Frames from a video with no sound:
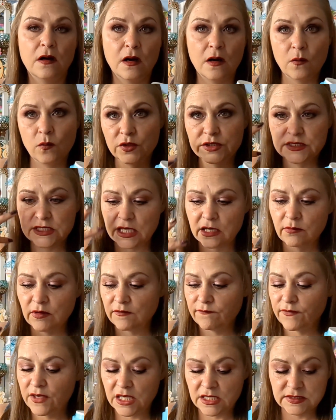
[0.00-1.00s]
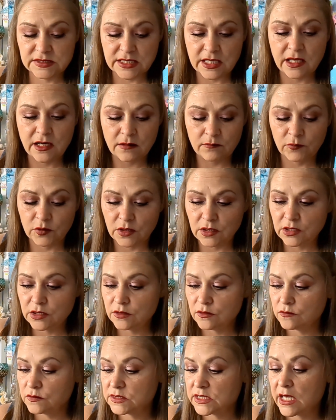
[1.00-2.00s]
on one side of my face, and I'm going to
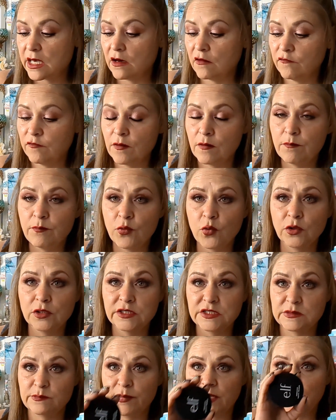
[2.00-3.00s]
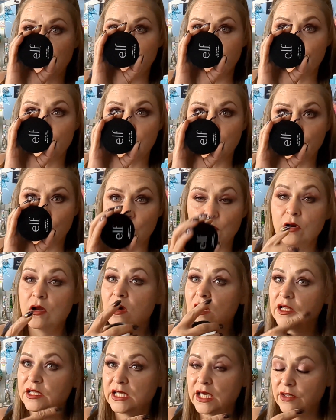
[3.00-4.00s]
use the Elf Poreless Putty Primer
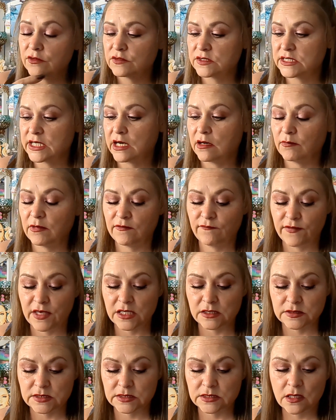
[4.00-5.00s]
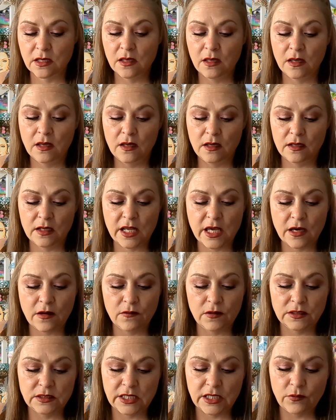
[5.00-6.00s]
on the other side of my face.
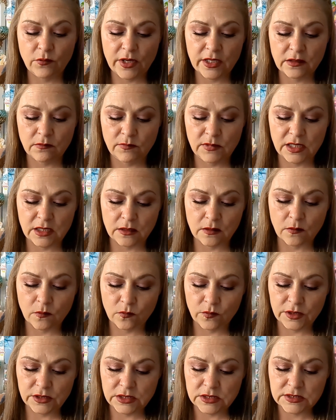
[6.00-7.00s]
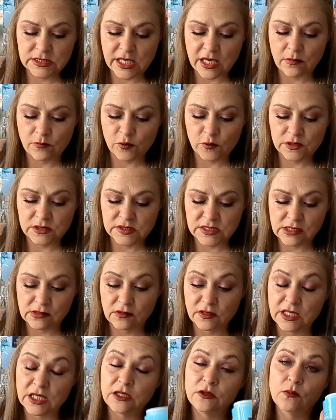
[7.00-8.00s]
Now, they recommend with this camo
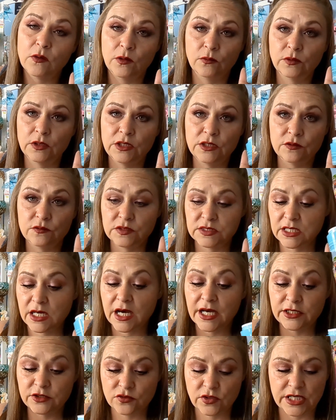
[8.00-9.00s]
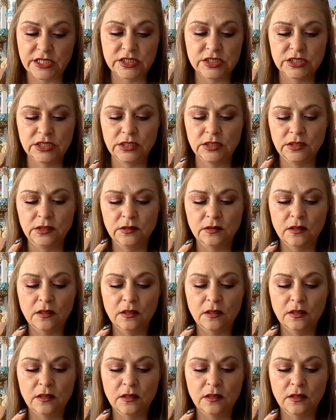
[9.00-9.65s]
concealer that you only use the hydration,